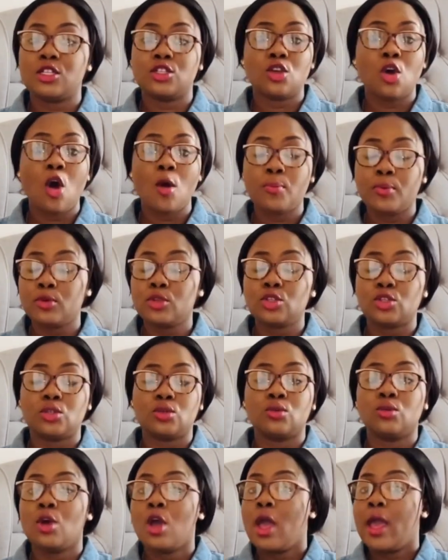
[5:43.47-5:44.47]
open
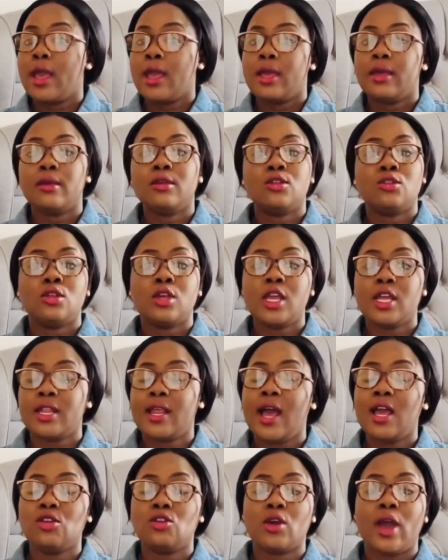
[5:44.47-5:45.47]
to
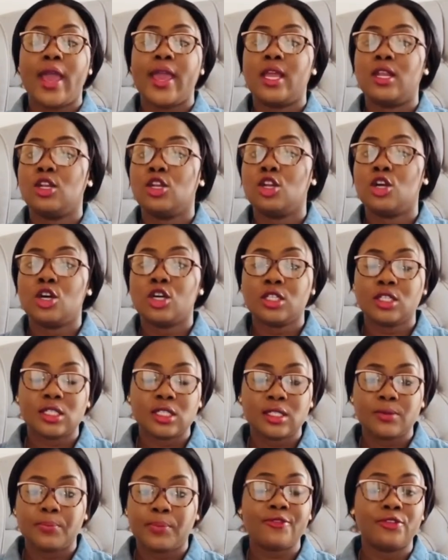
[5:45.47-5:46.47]
either you are a nurse
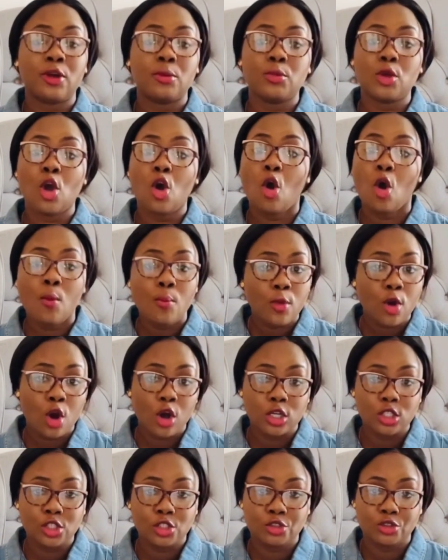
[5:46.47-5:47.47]
from your home
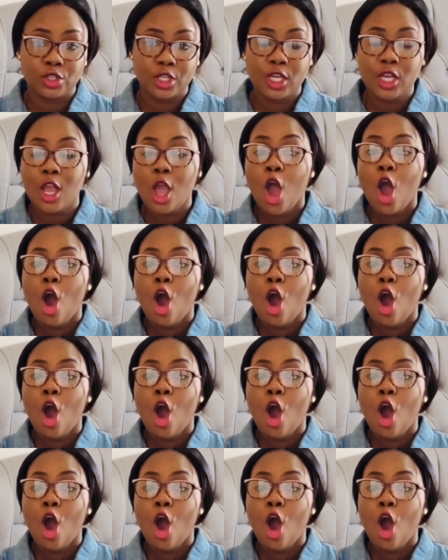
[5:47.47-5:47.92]
country,